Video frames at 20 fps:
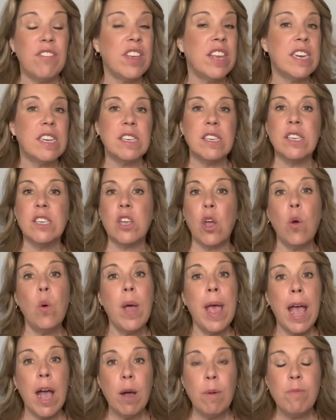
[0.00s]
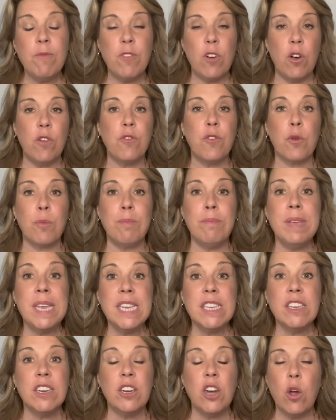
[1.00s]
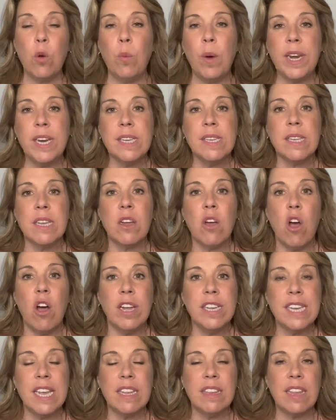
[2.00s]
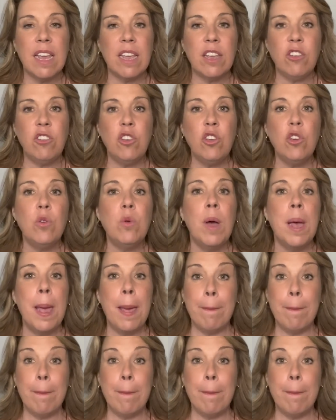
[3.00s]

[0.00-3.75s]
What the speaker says: It is so helpful for me to know what is the content that you